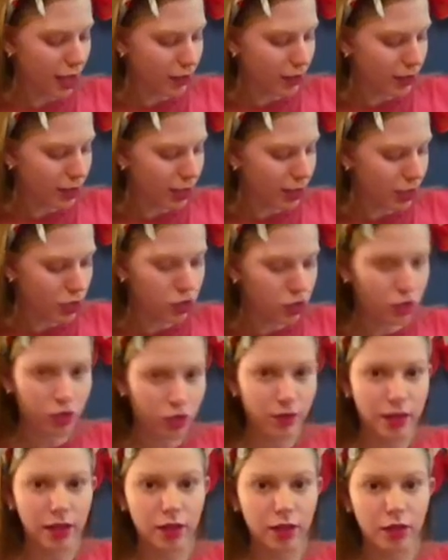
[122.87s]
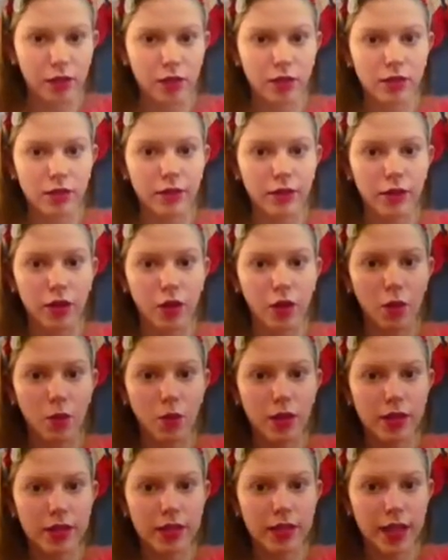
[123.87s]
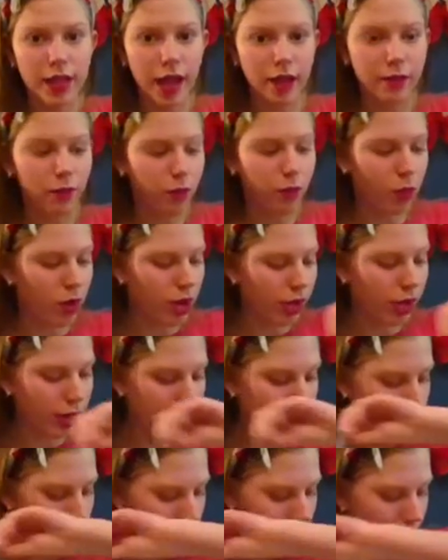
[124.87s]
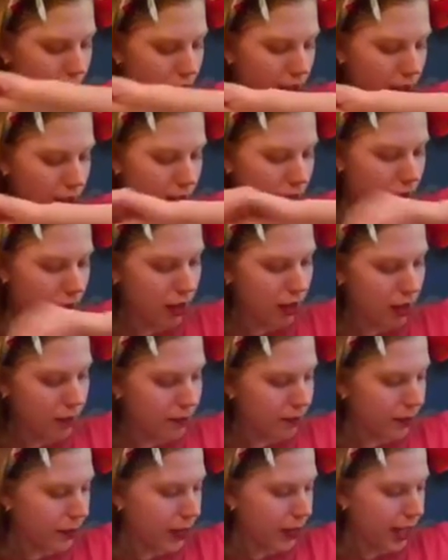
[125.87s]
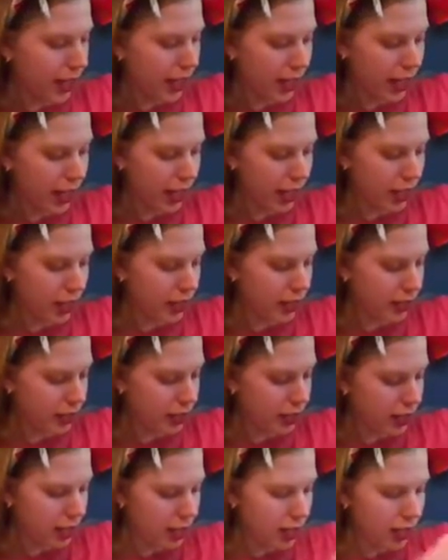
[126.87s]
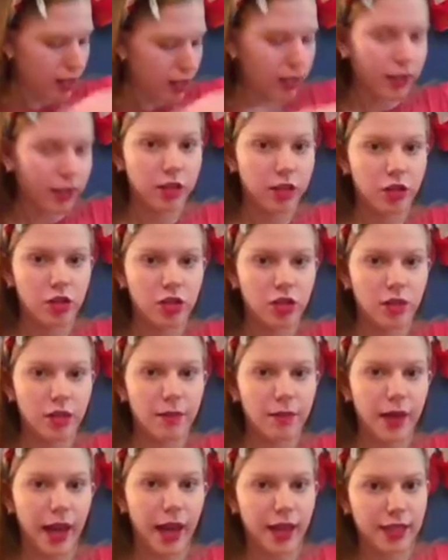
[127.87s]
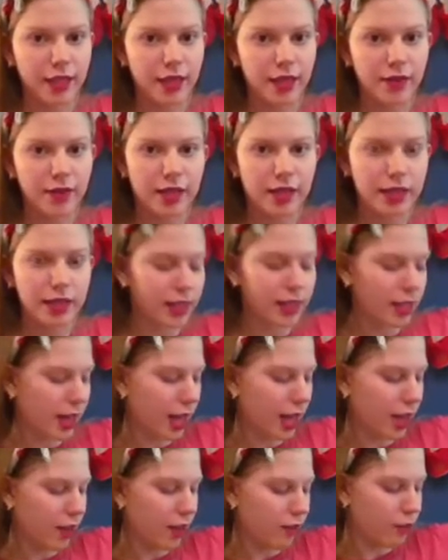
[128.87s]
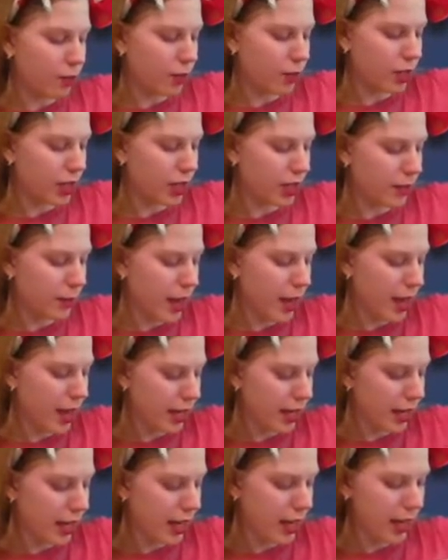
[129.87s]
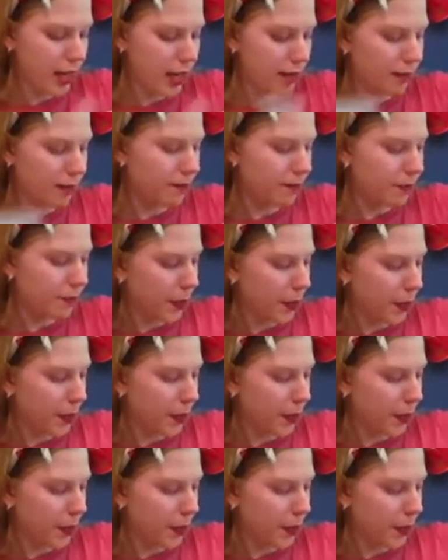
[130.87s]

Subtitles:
I always like to include different awards that I've won and leadership activities that I have participated in.